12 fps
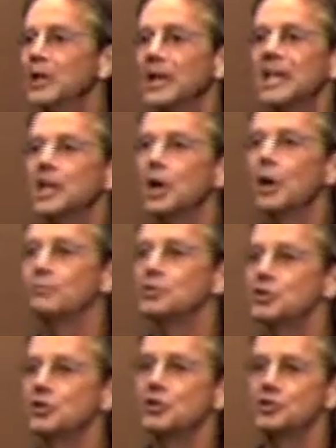he
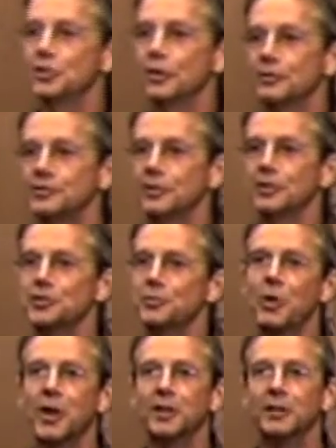comes to the church on his
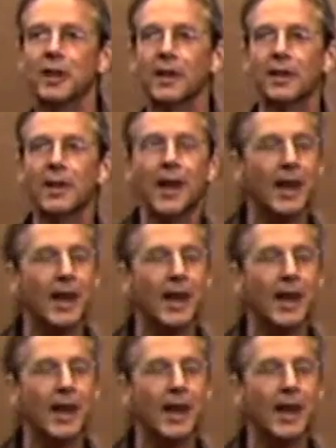wedding day